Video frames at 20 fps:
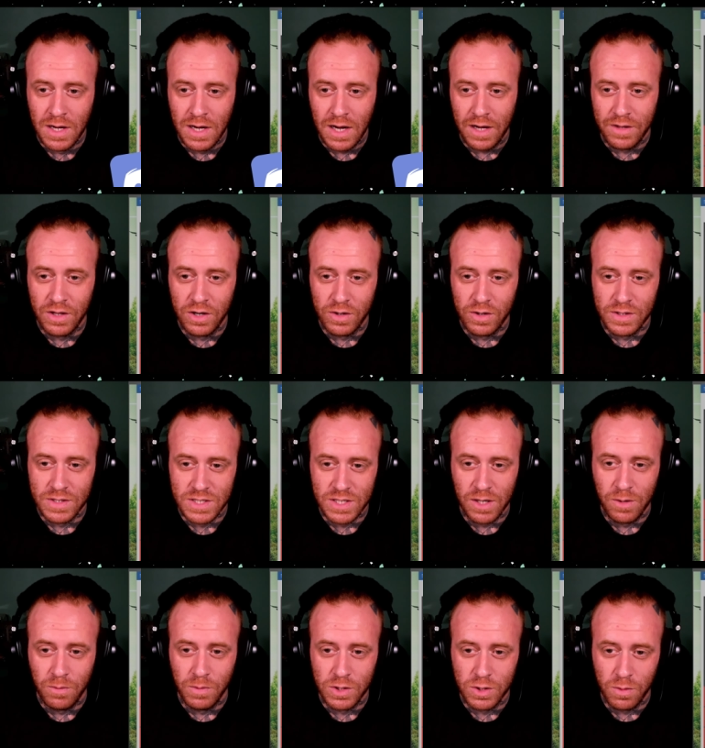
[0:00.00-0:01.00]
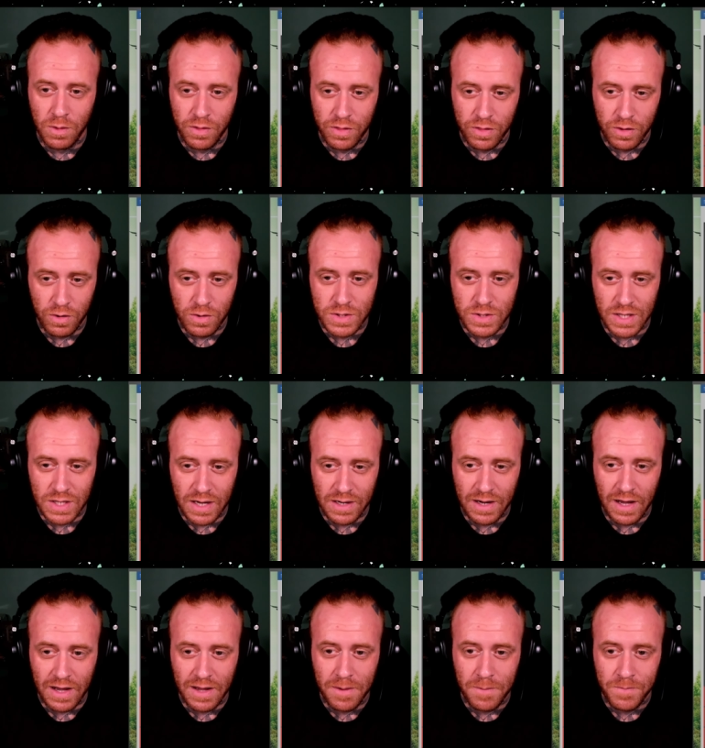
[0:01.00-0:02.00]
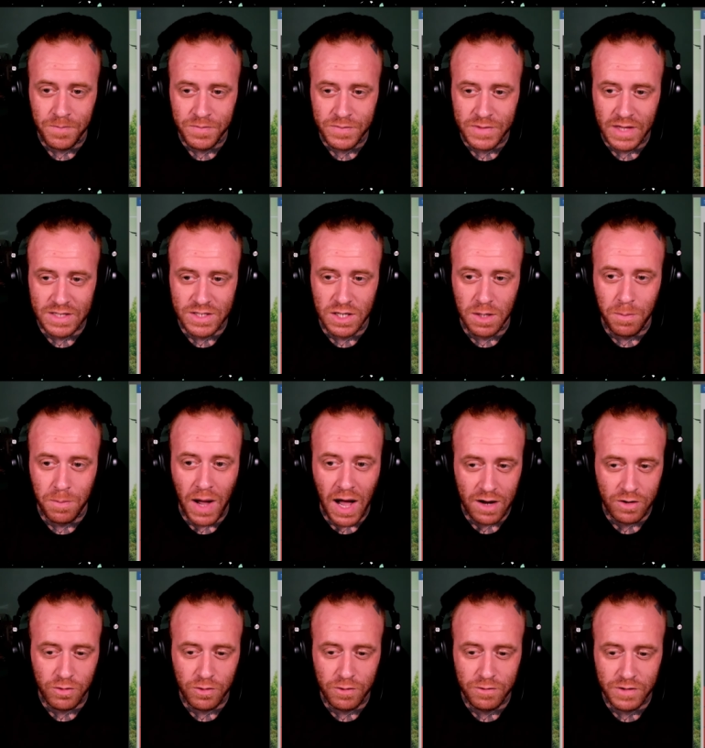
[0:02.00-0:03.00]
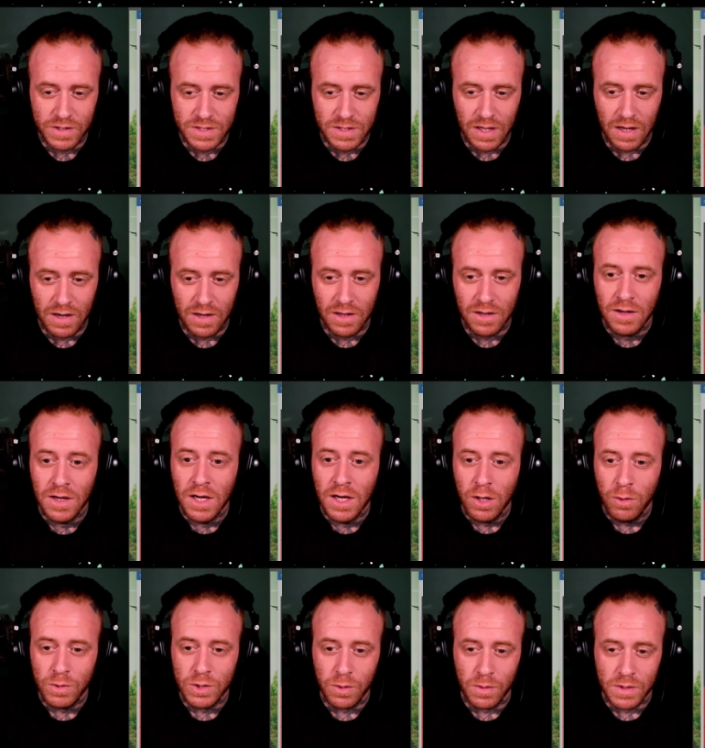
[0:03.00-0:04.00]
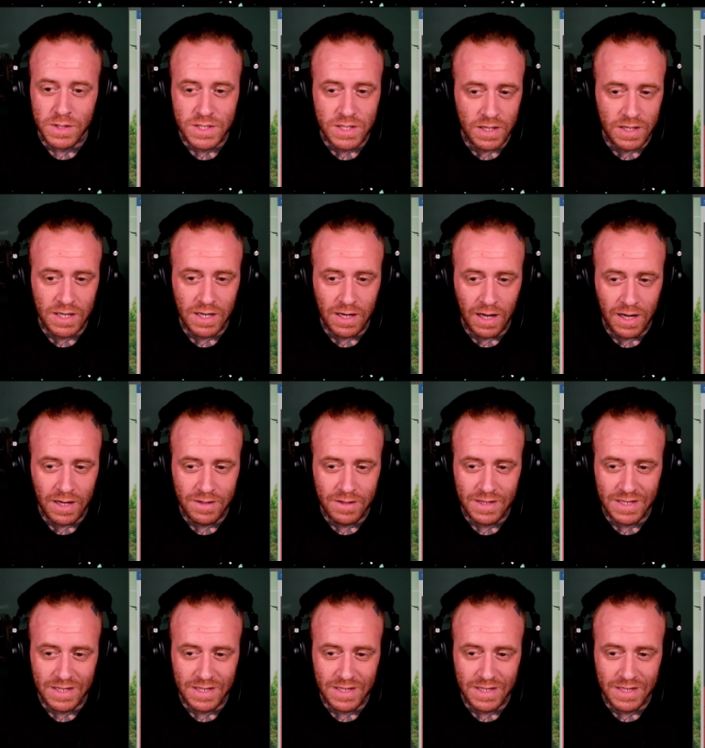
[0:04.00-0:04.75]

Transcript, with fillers: And then you can see we do on Thursday night. That's an Apocrypha study. We do on Sunday night.